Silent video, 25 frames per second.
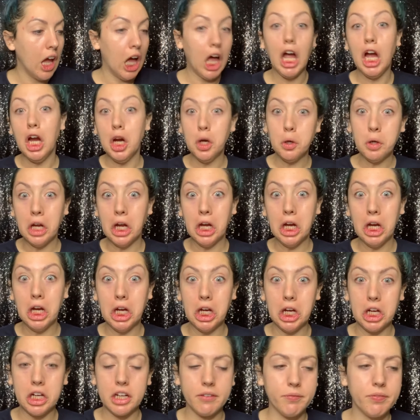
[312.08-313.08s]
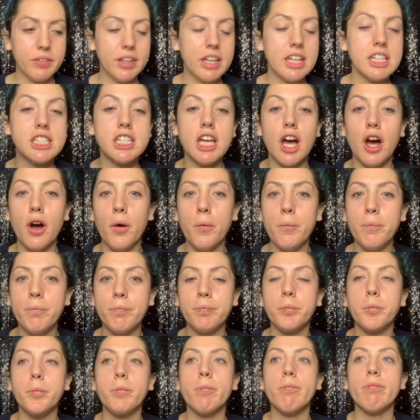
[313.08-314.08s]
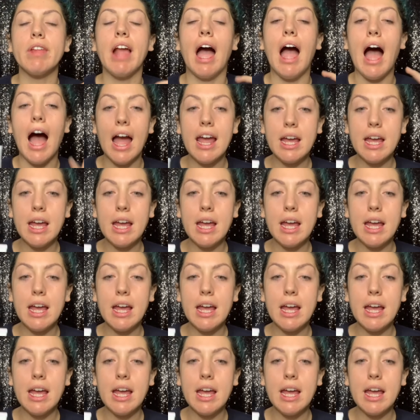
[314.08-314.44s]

Okay. So I